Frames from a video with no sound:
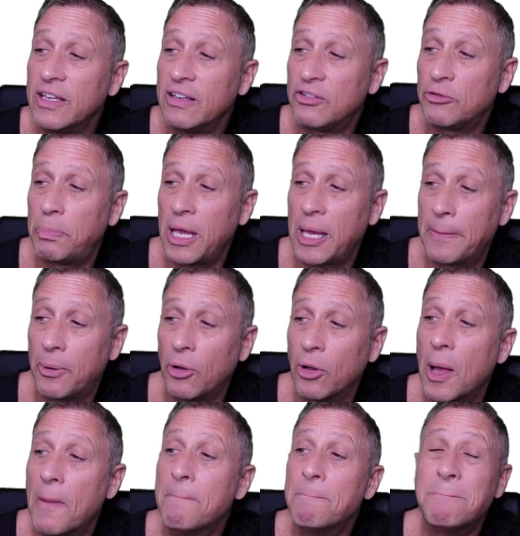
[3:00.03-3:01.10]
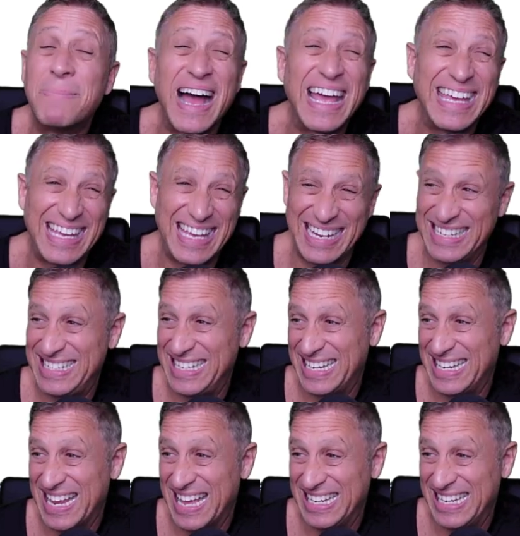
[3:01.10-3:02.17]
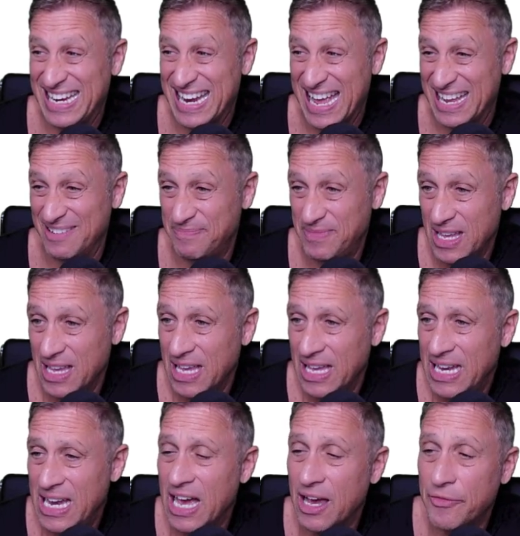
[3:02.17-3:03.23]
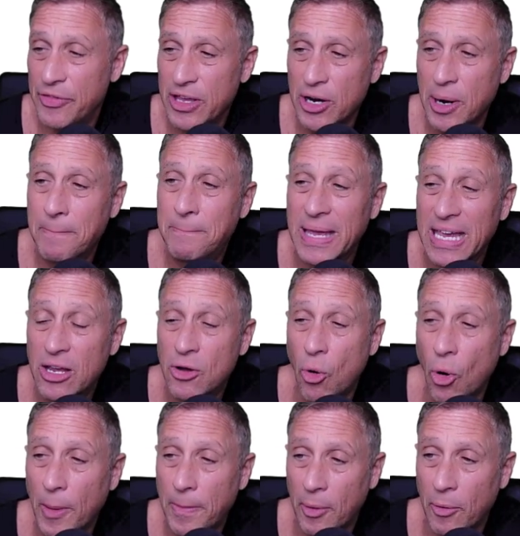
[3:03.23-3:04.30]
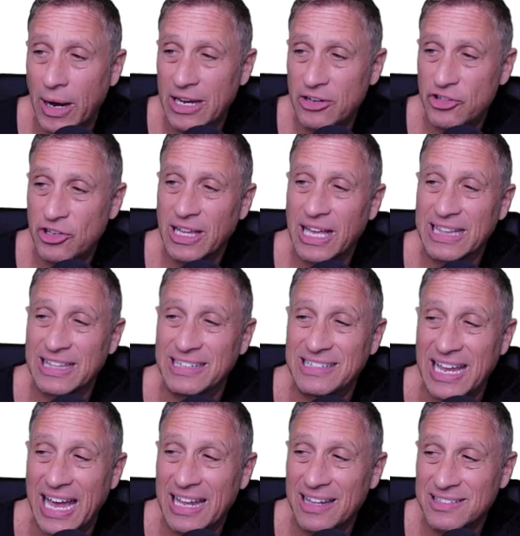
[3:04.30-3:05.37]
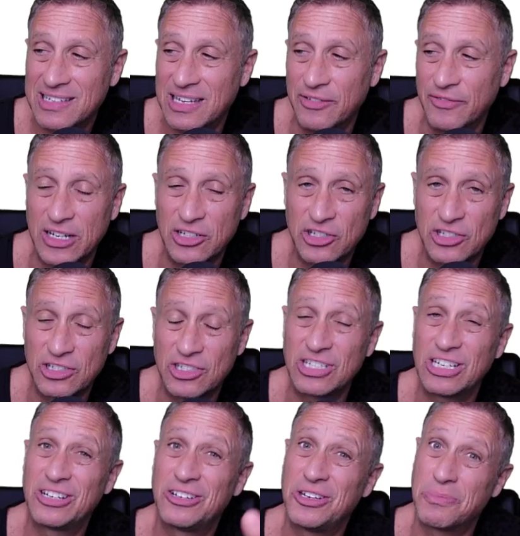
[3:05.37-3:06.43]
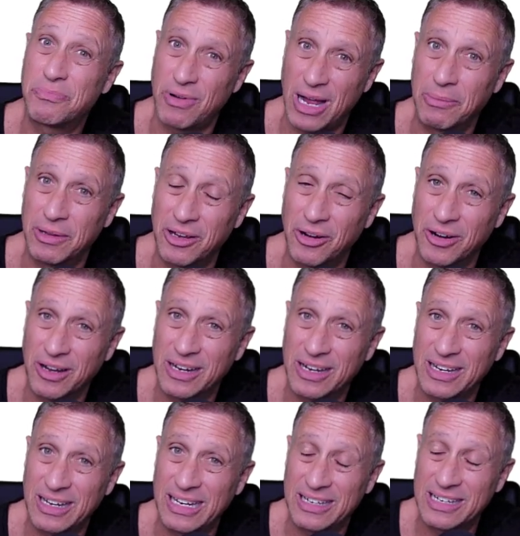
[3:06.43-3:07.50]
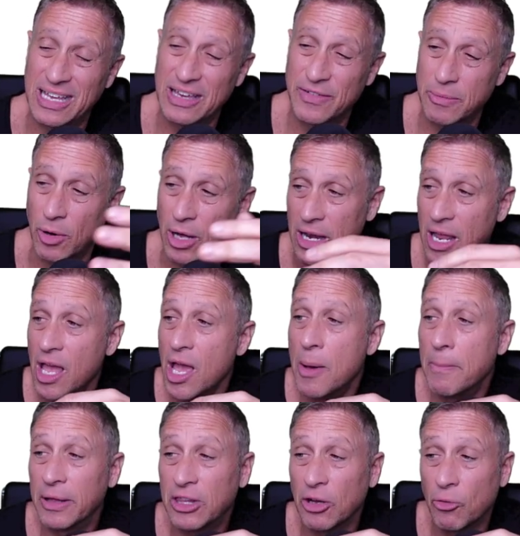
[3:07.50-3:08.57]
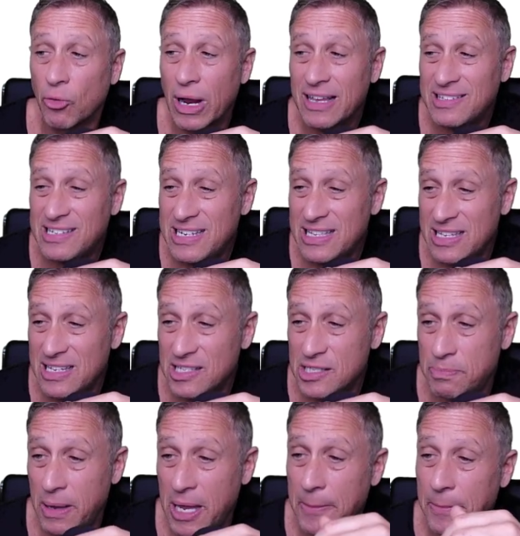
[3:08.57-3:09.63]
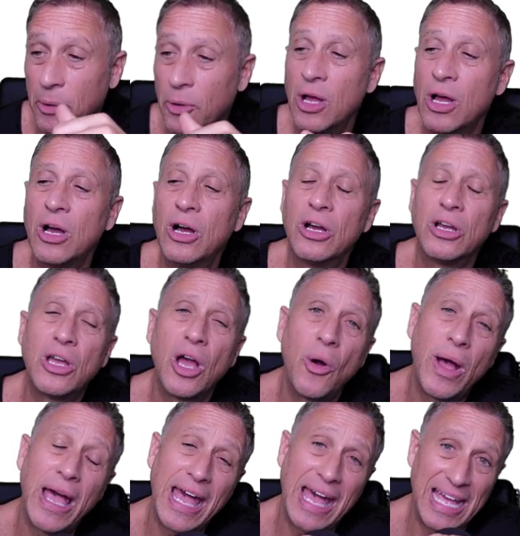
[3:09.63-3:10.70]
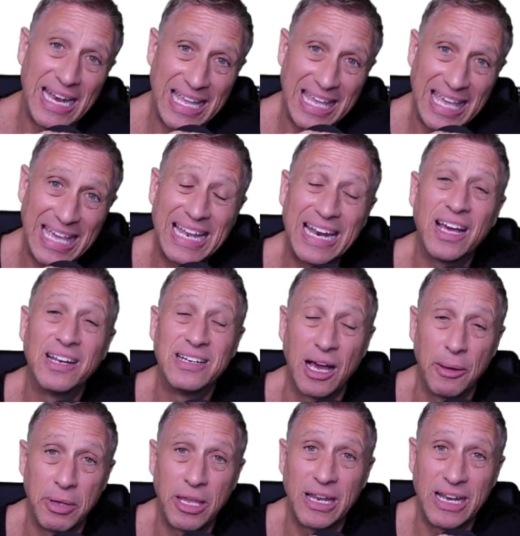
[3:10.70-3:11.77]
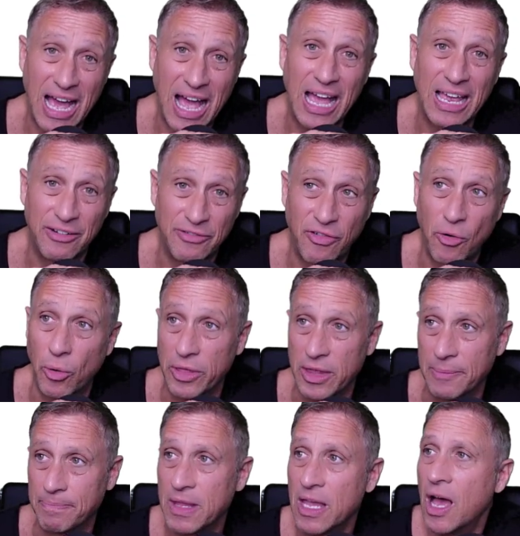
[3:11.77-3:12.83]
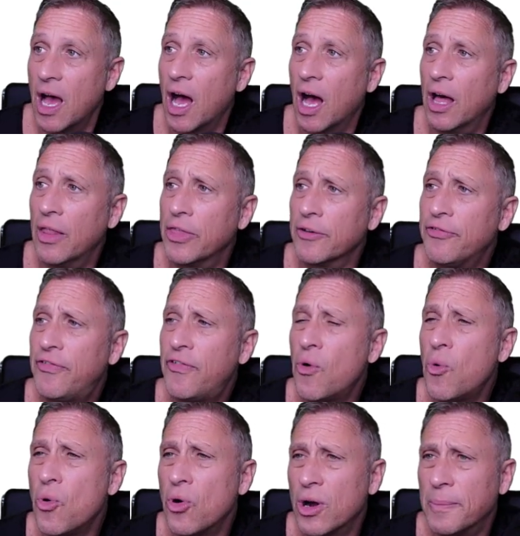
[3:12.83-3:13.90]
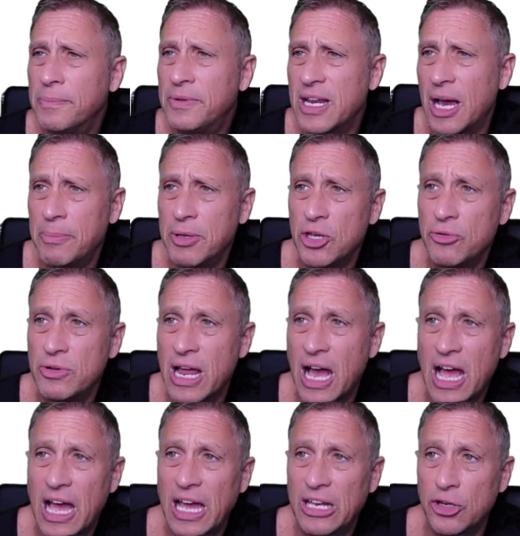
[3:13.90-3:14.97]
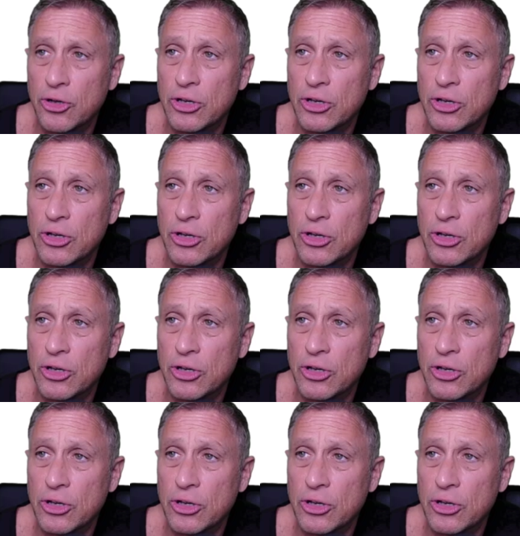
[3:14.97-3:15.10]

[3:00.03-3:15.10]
people might get a 1099. Now, if they're a big corporation like the Dallas Convention Center, you probably aren't going to need to give them one. But the rest of these people, go ahead and get a W-9 for them. The form W-9 you can